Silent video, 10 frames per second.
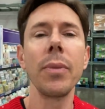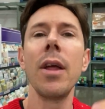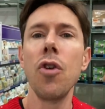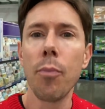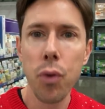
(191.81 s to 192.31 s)

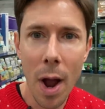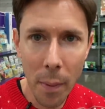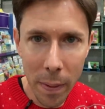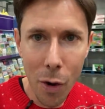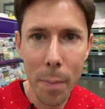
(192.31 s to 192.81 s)
And you
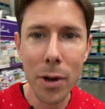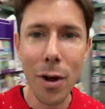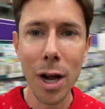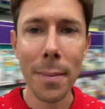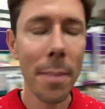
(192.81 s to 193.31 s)
probably heard me
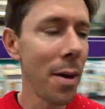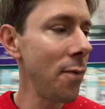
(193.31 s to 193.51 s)
talk about my